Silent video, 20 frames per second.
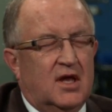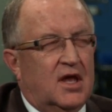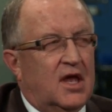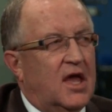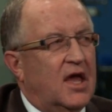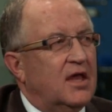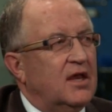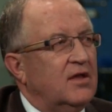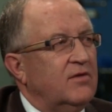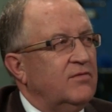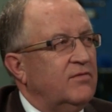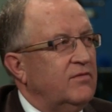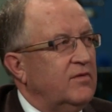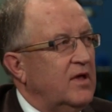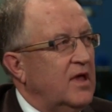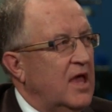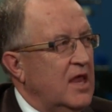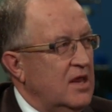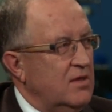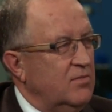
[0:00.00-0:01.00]
And if
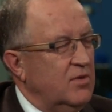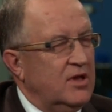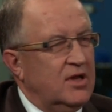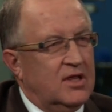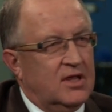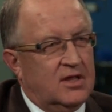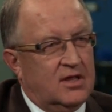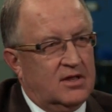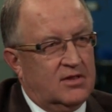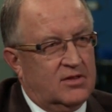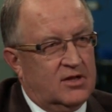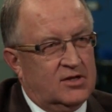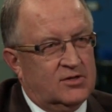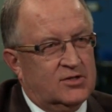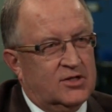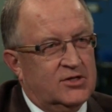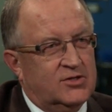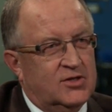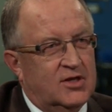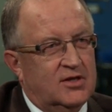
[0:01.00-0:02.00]
anybody that is
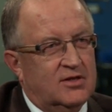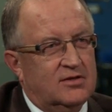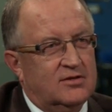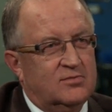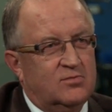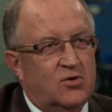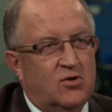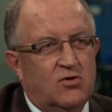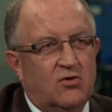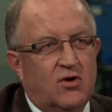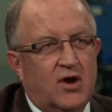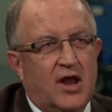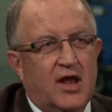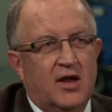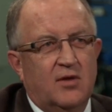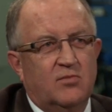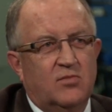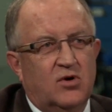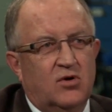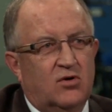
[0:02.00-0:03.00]
listening to this
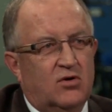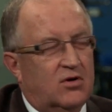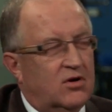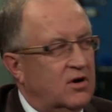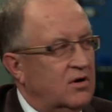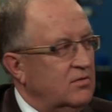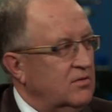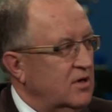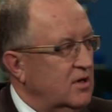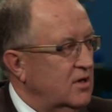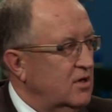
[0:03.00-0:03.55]
program or,